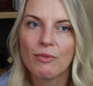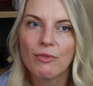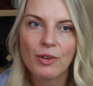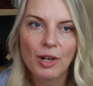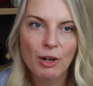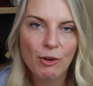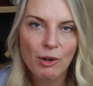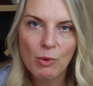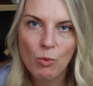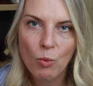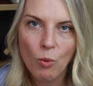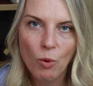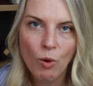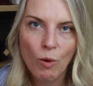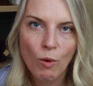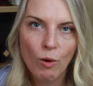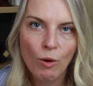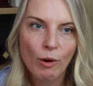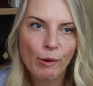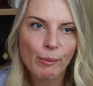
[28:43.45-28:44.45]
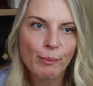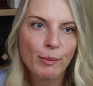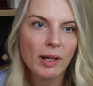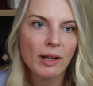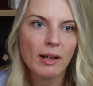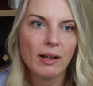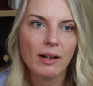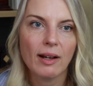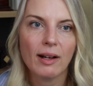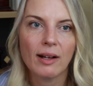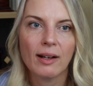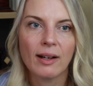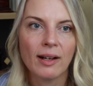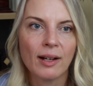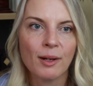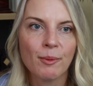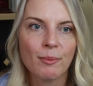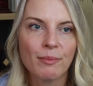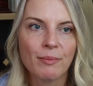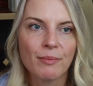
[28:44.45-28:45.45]
very warm
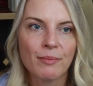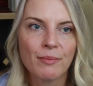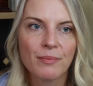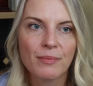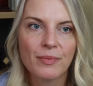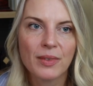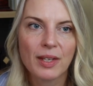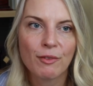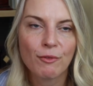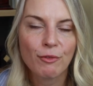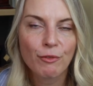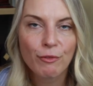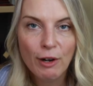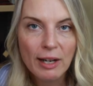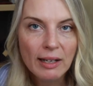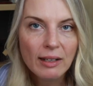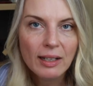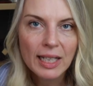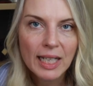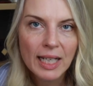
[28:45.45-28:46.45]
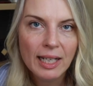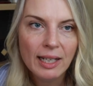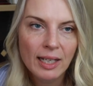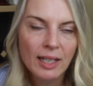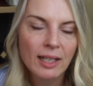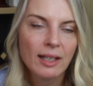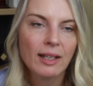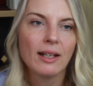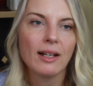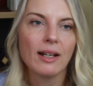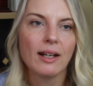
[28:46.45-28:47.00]
um, and friendly.